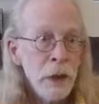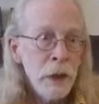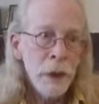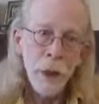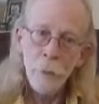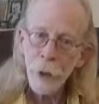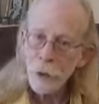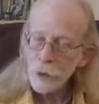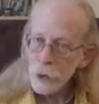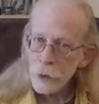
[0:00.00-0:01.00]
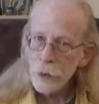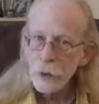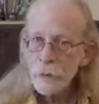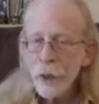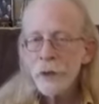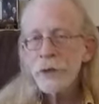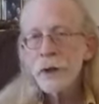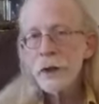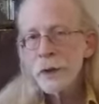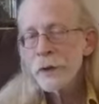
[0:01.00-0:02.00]
Now, Bardonian
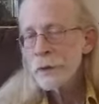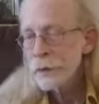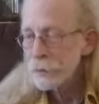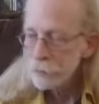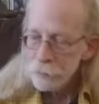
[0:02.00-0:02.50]
magic is